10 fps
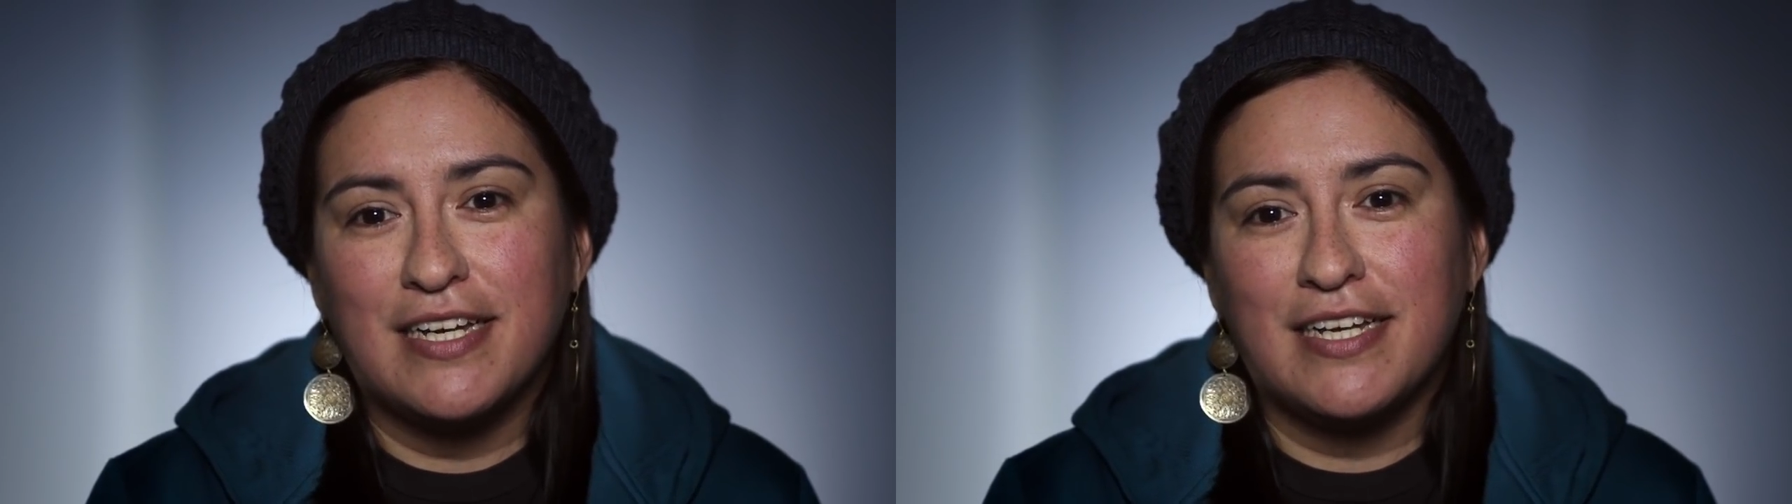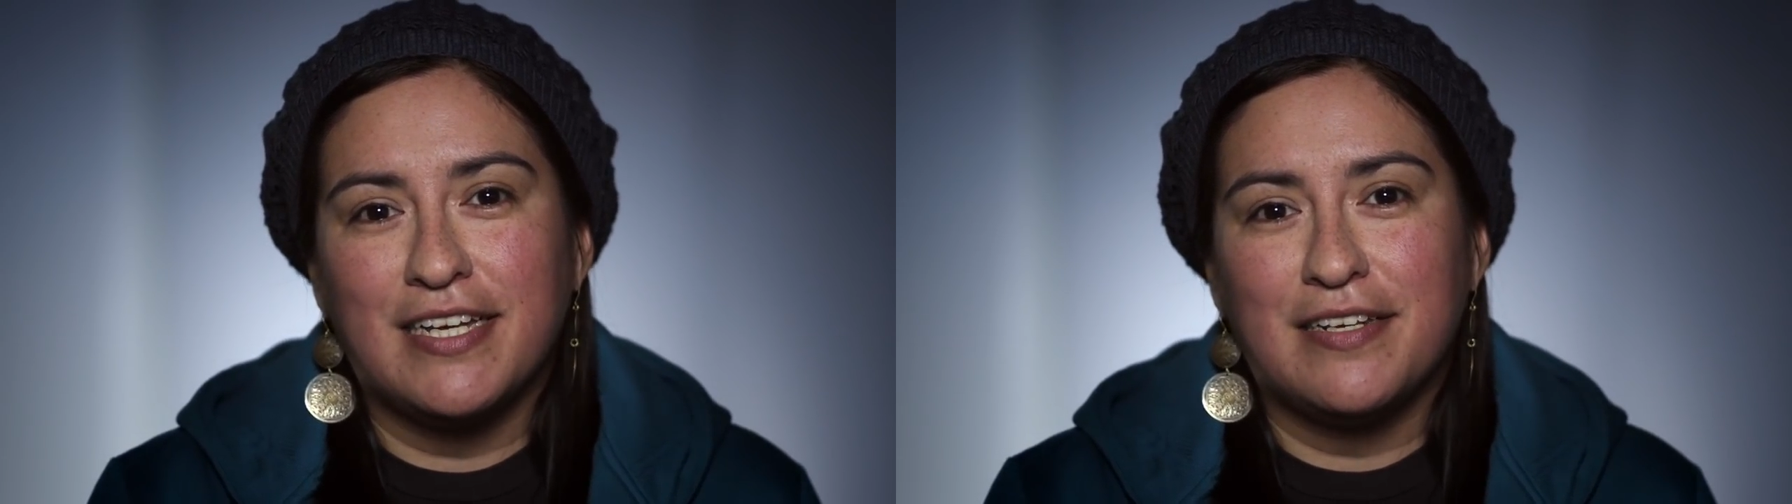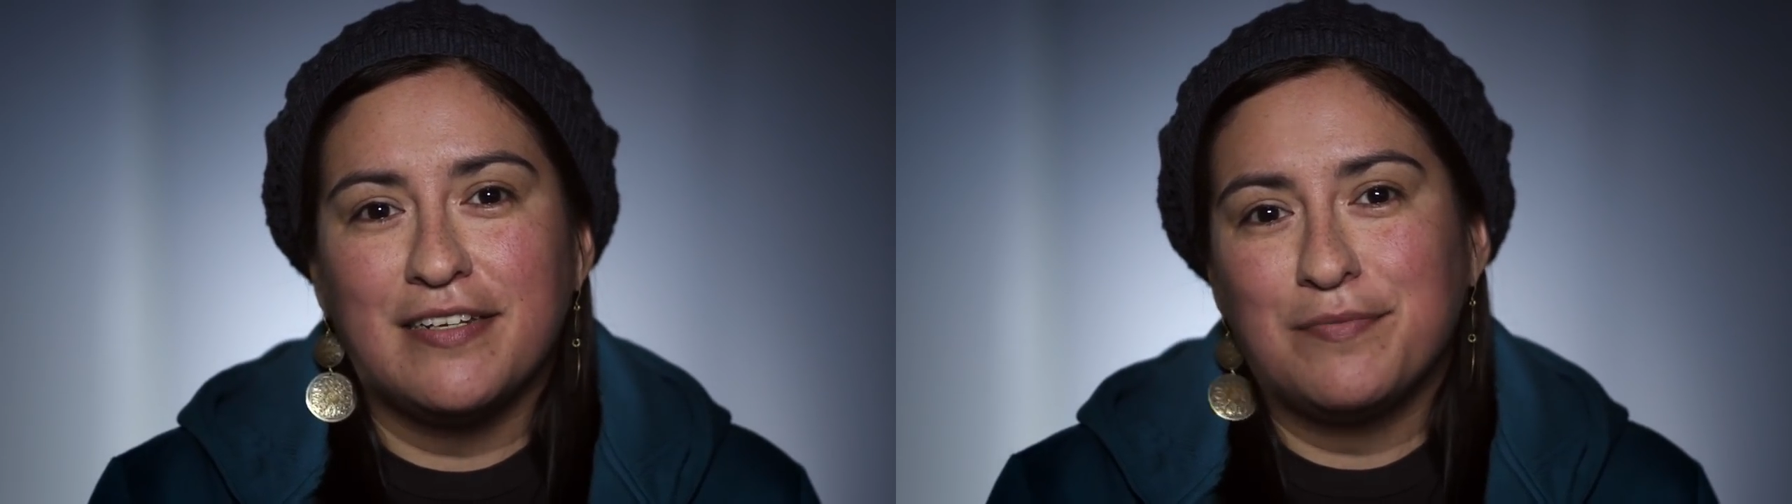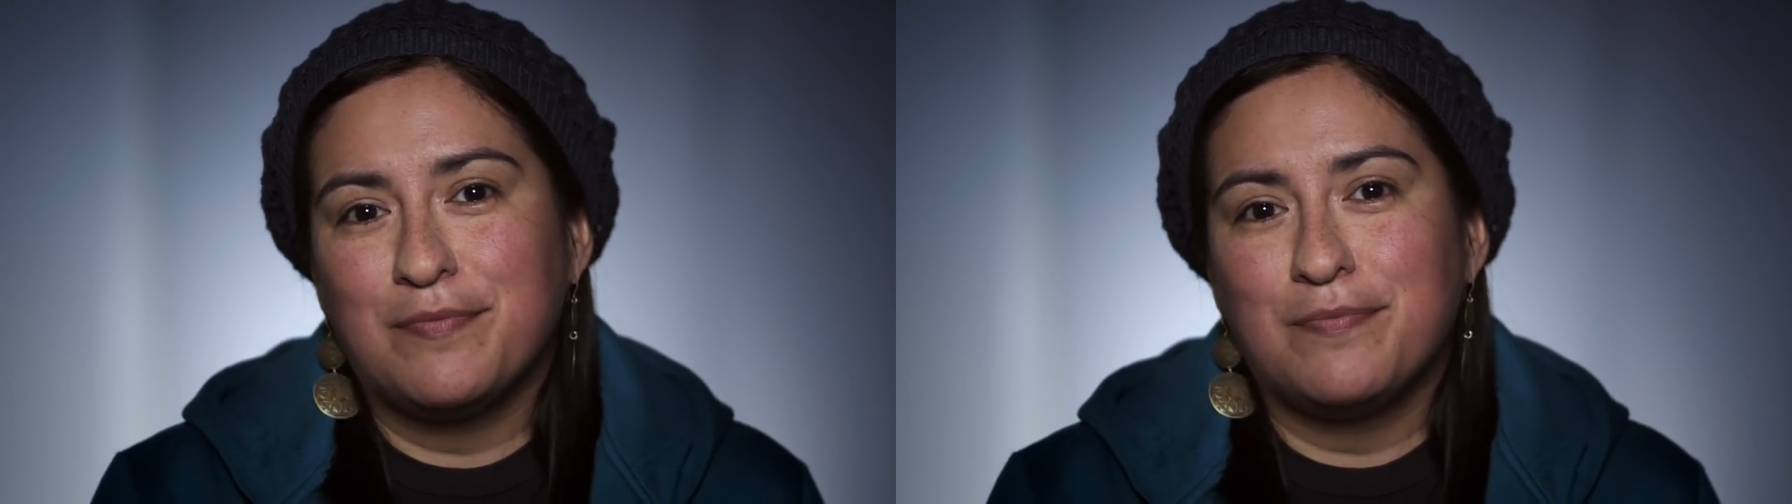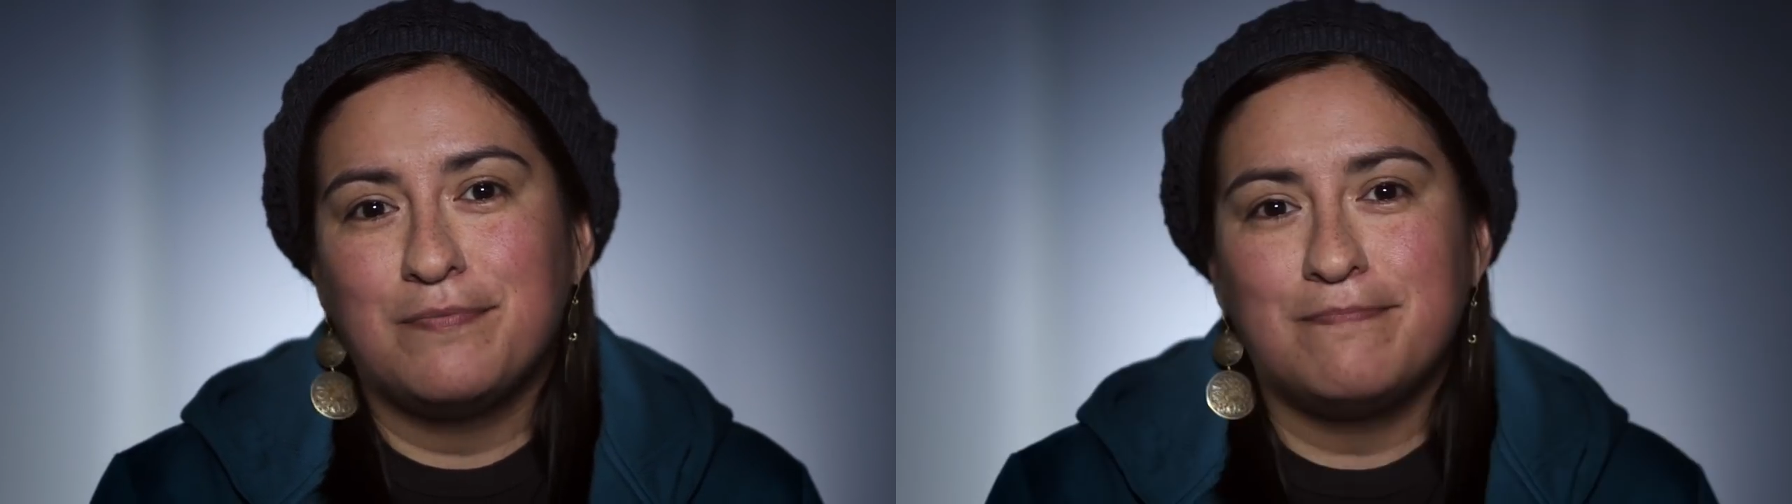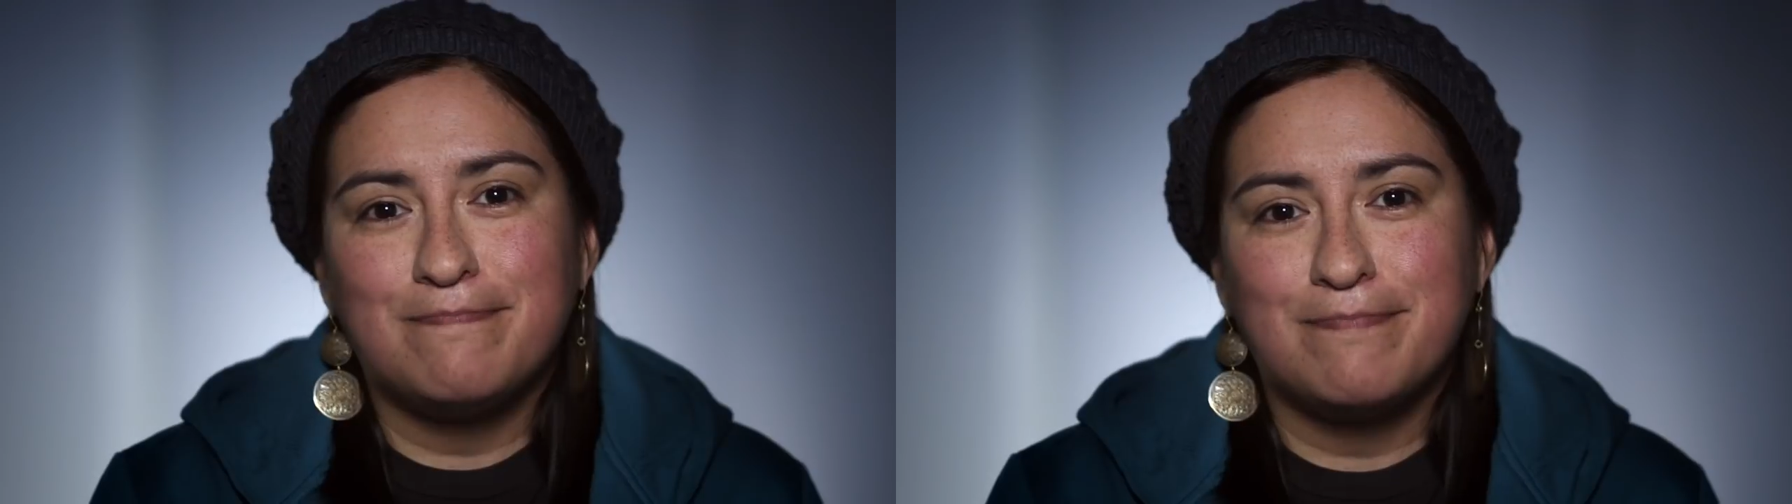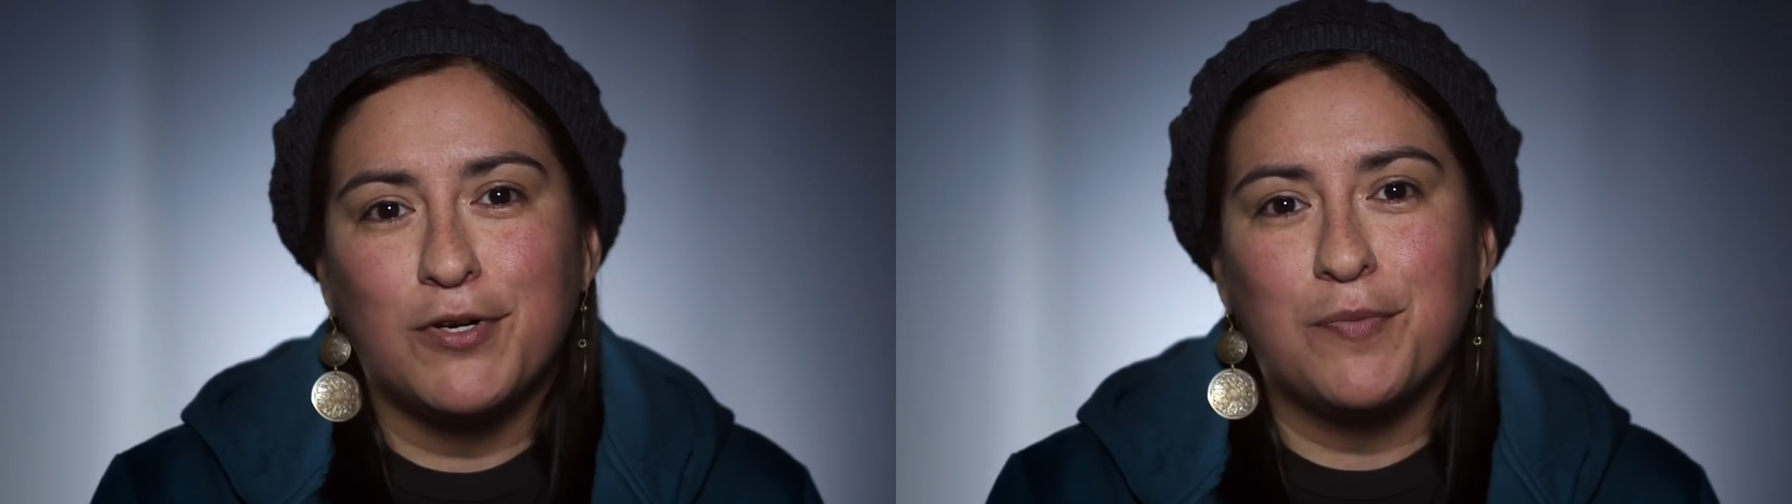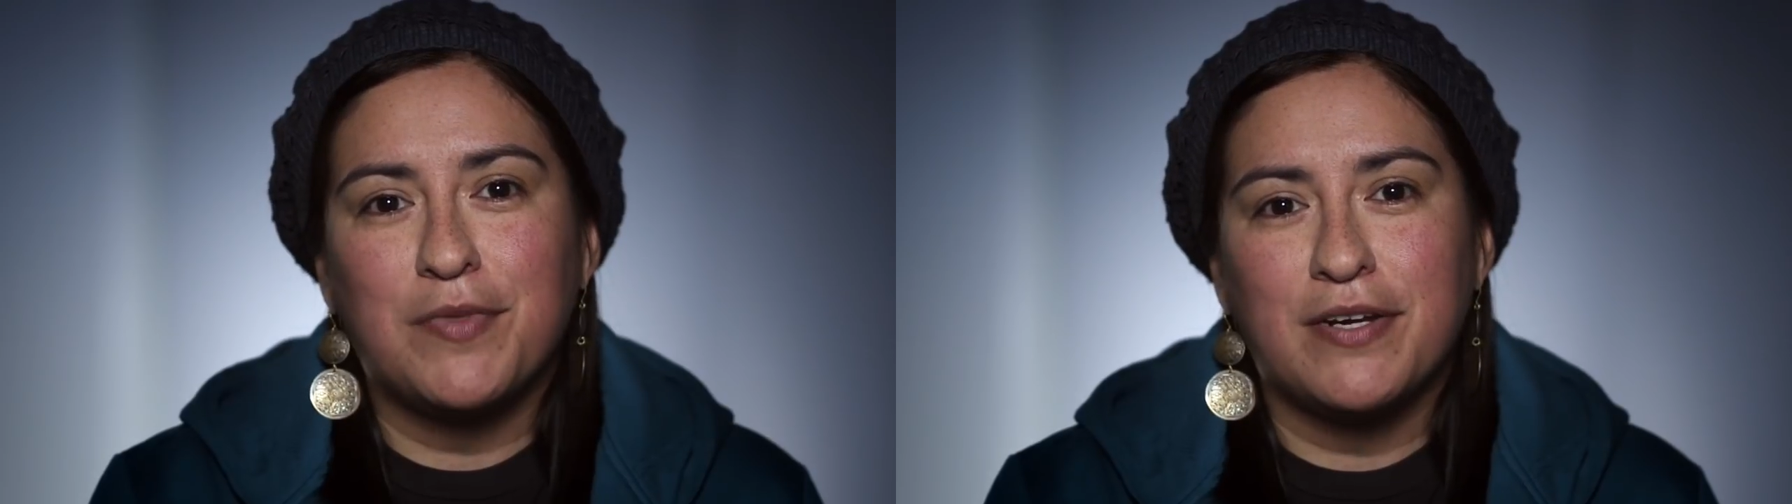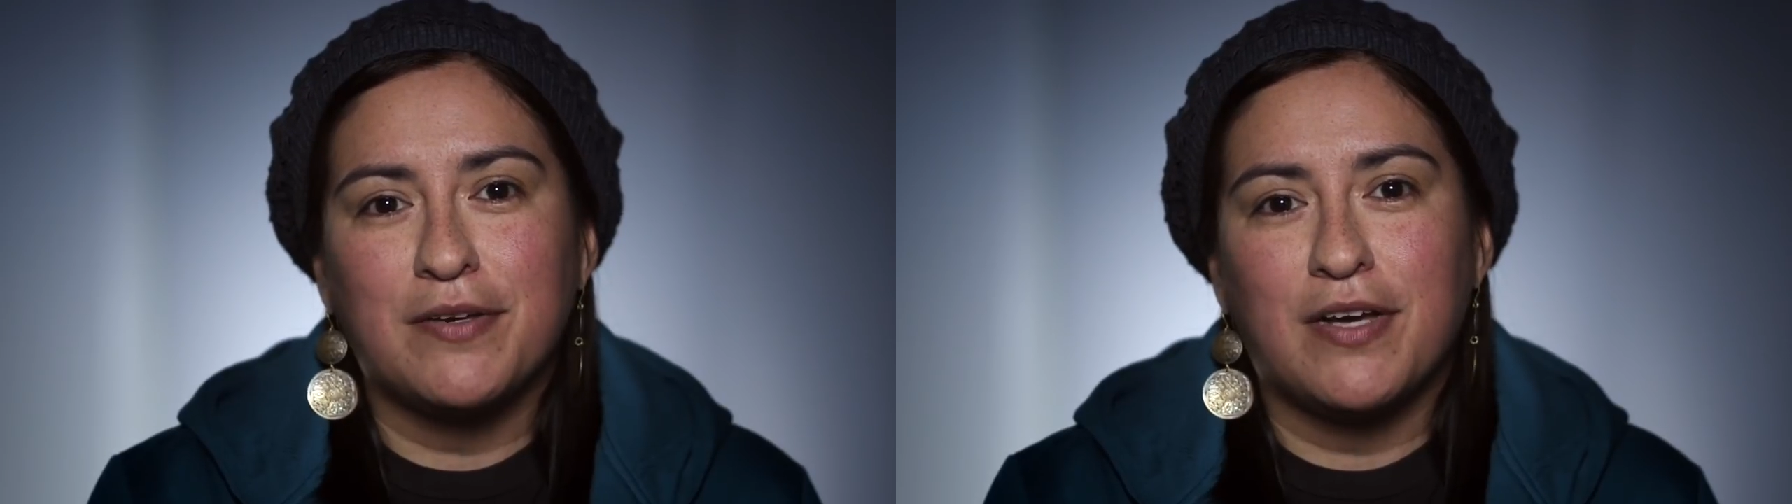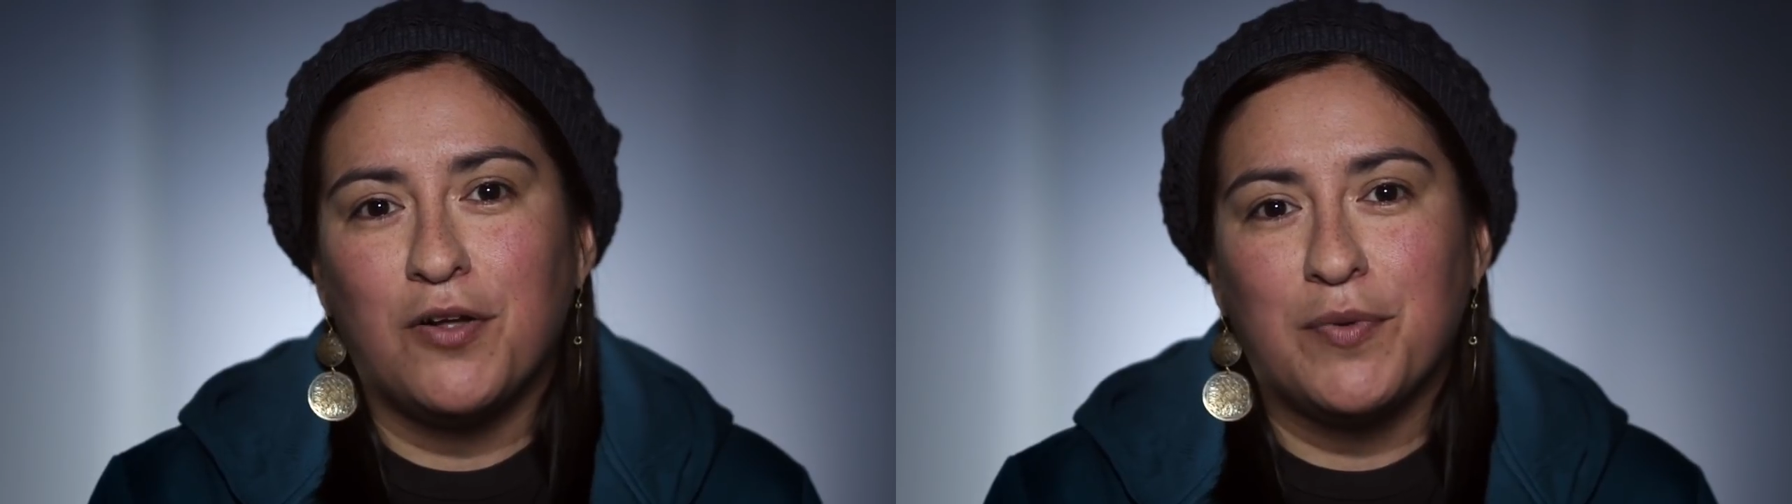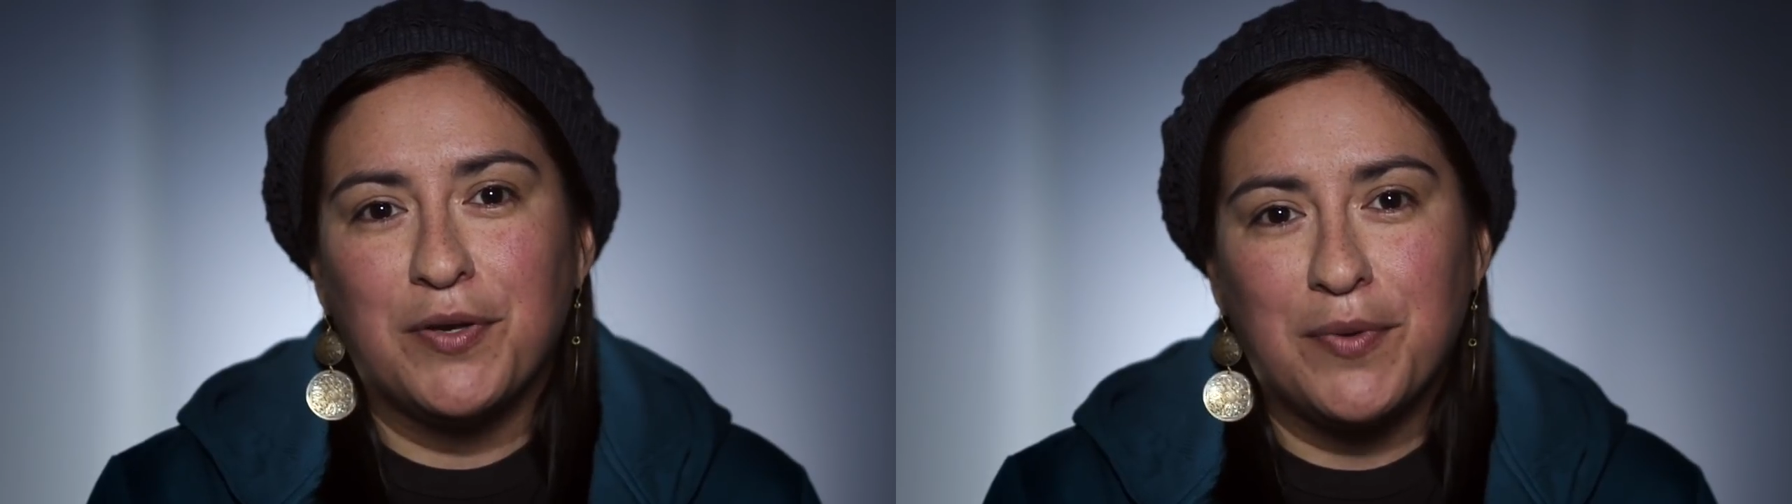and hope that it all went